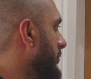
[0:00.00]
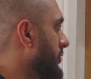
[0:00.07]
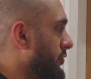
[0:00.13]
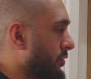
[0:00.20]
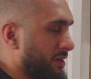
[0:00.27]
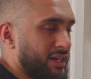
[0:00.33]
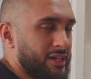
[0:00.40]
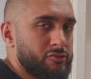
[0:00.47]
we've
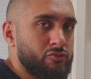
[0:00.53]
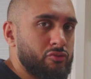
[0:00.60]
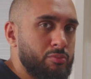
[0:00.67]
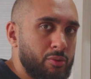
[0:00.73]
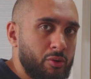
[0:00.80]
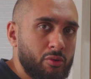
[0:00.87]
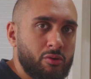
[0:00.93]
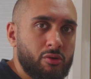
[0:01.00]
got lateral
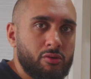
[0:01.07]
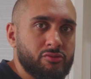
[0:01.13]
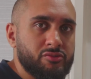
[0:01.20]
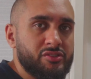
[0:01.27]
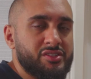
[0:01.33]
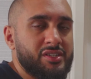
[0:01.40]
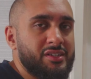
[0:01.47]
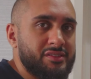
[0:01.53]
pogo,
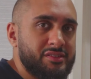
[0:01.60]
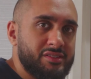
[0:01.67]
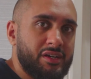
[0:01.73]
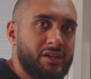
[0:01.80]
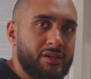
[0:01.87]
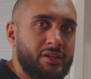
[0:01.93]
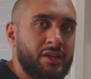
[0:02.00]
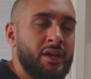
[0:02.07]
so side to
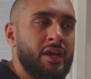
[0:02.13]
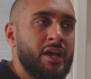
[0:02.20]
side.